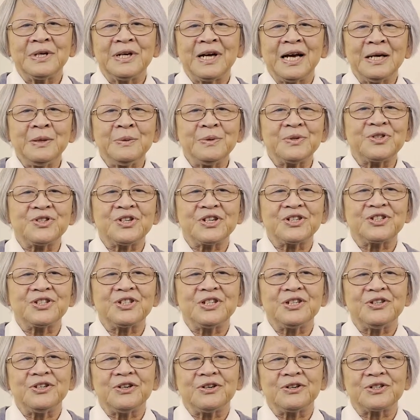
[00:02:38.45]
I was 60
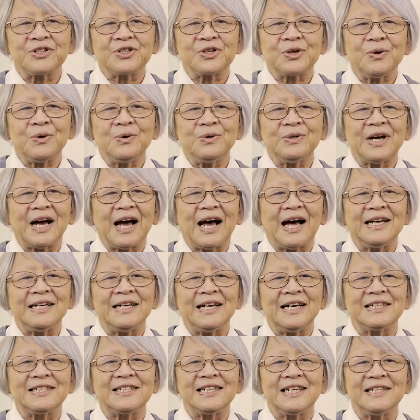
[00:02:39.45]
years old, I
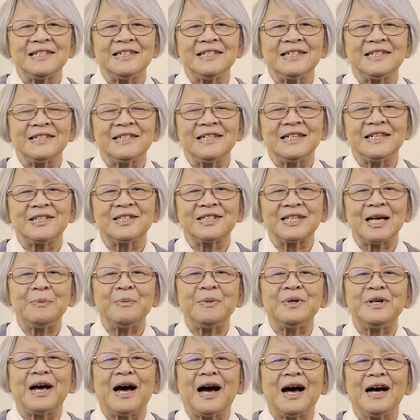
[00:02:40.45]
attended a
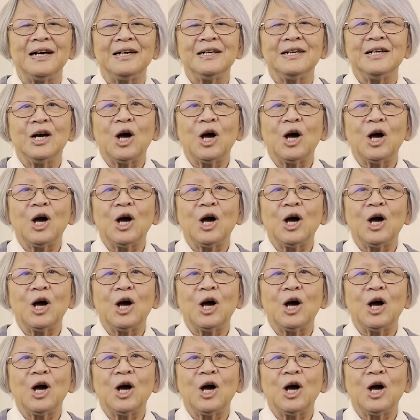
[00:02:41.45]
seminar